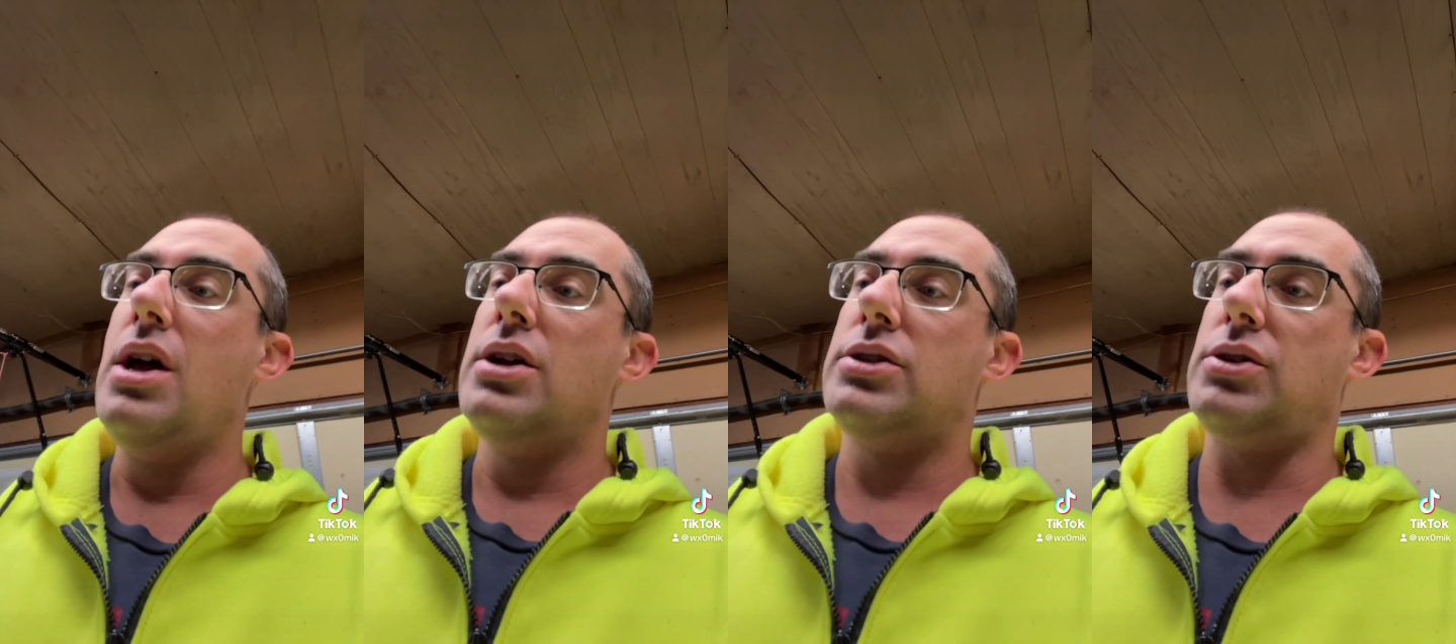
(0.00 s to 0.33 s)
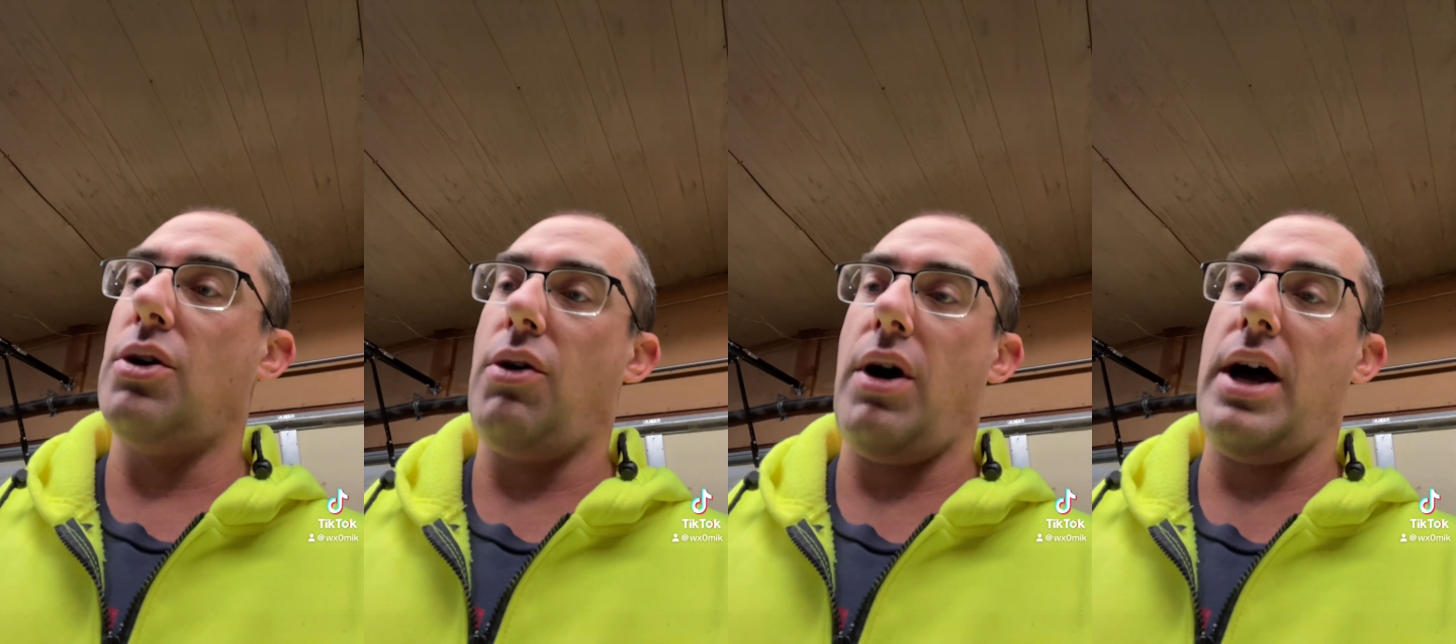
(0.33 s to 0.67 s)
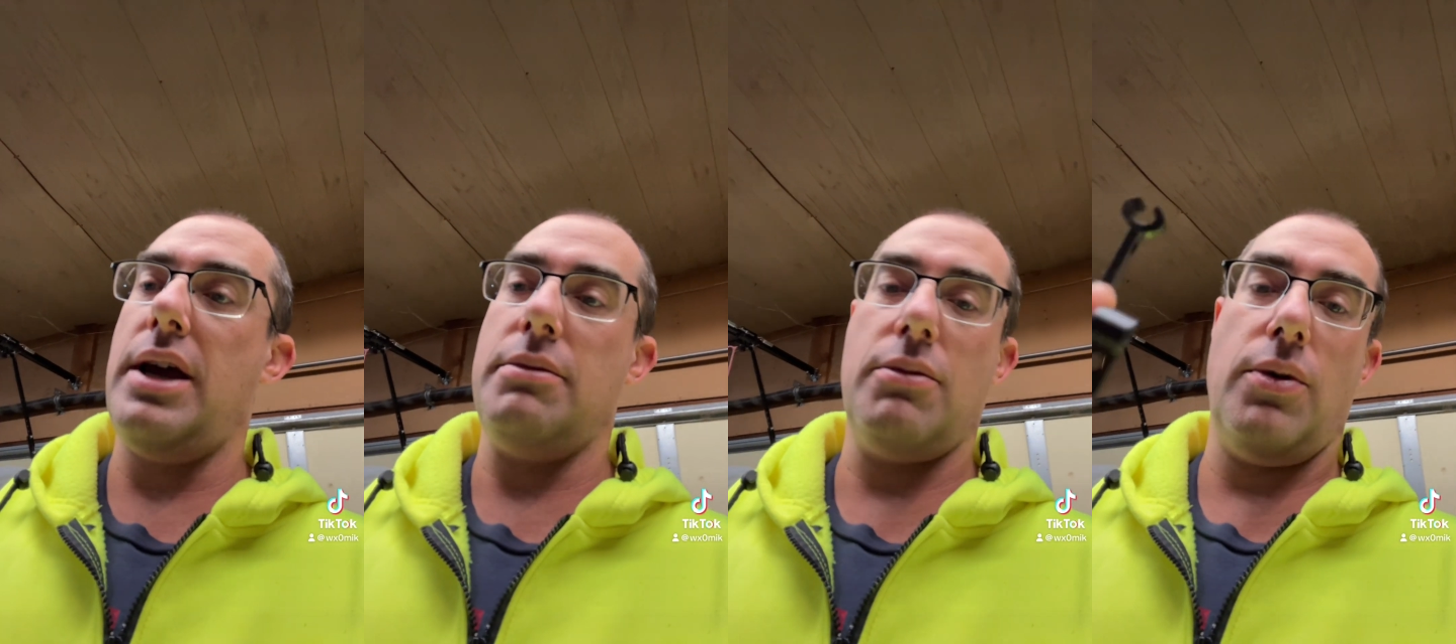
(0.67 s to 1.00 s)
So I
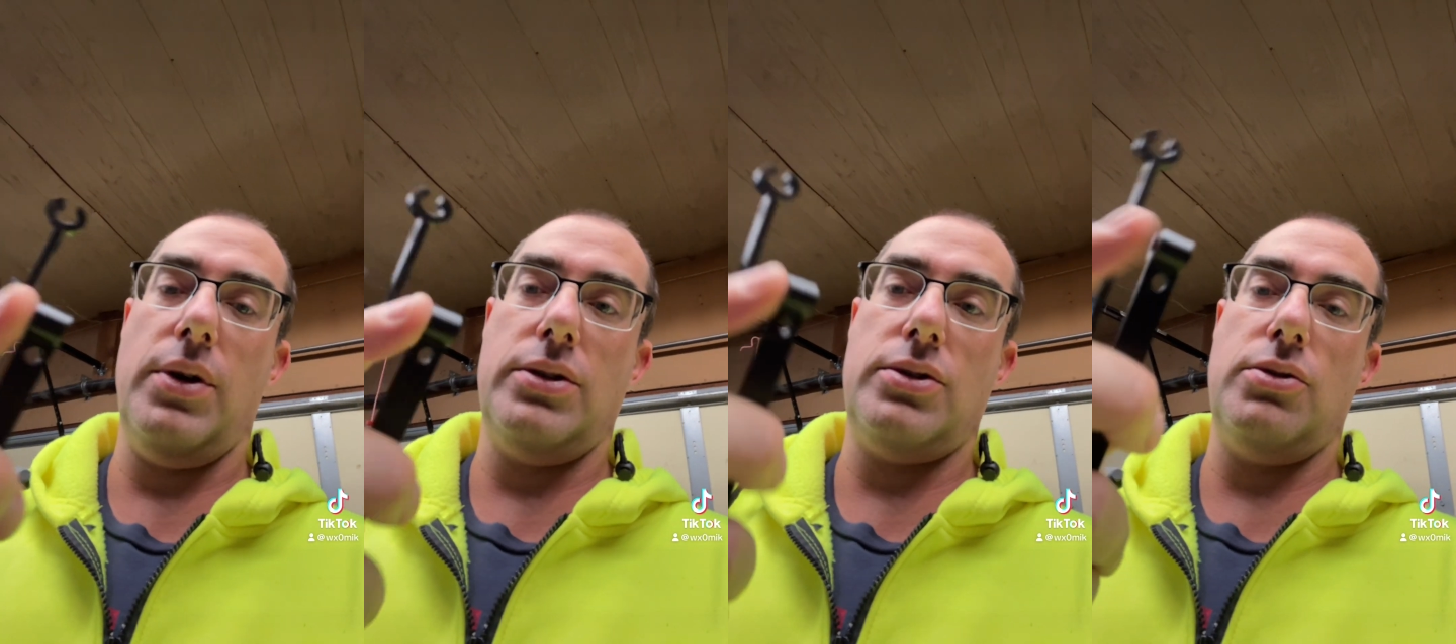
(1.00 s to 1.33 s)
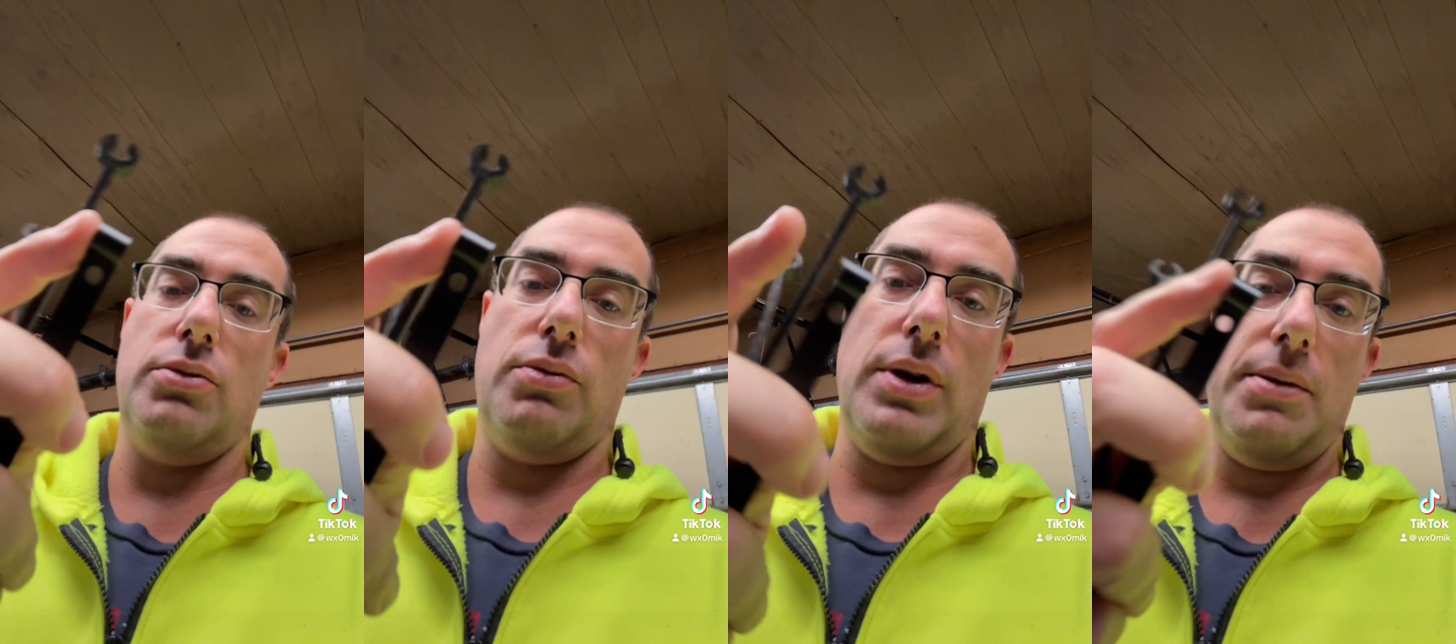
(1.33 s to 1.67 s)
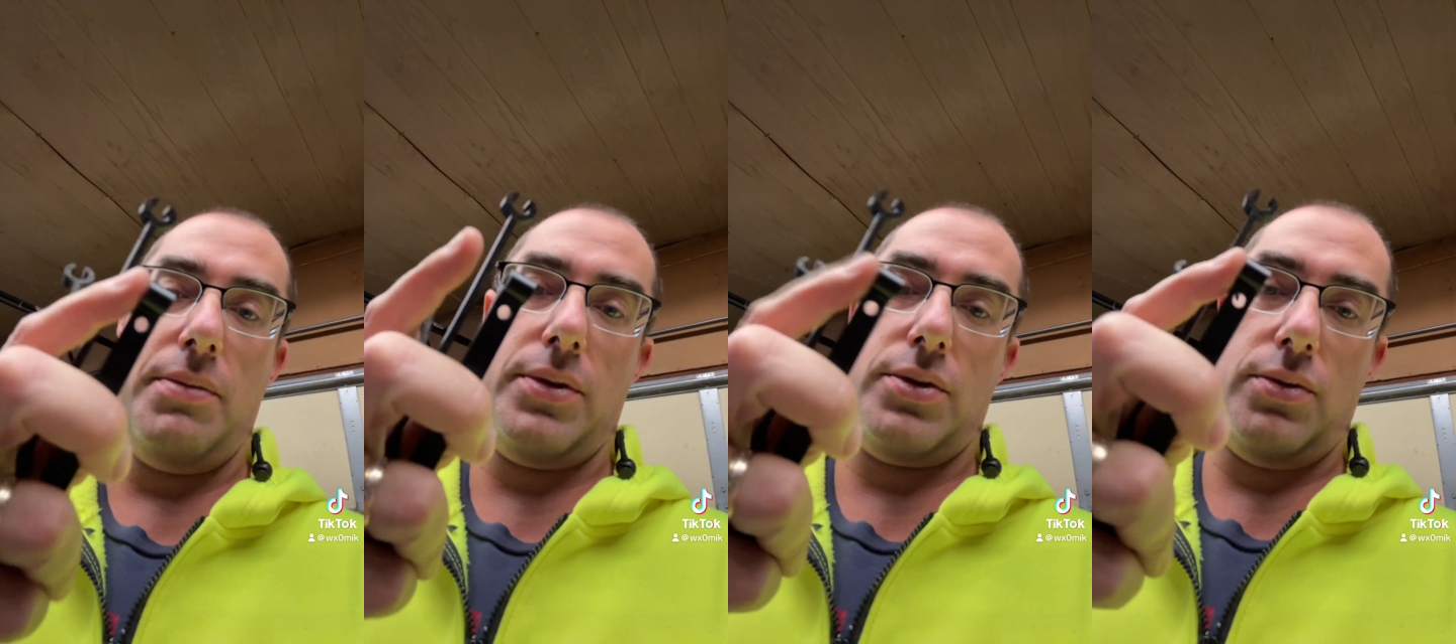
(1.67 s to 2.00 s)
am going to run
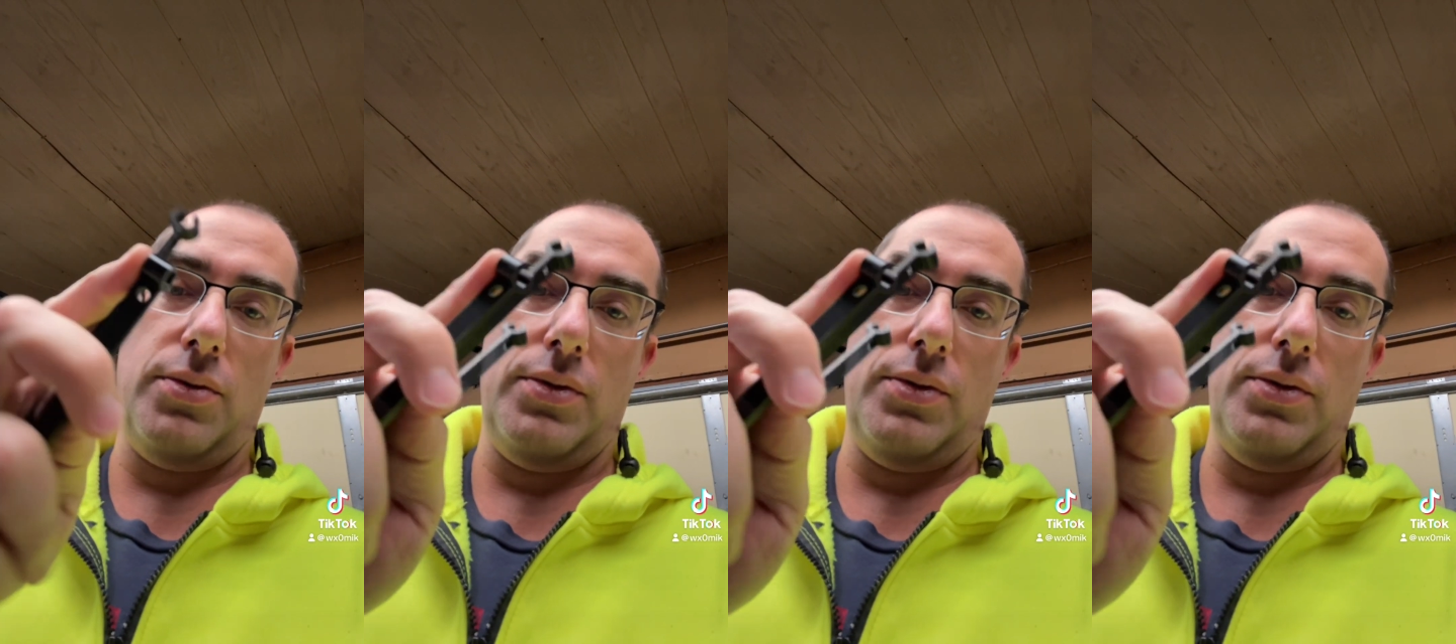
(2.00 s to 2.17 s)
through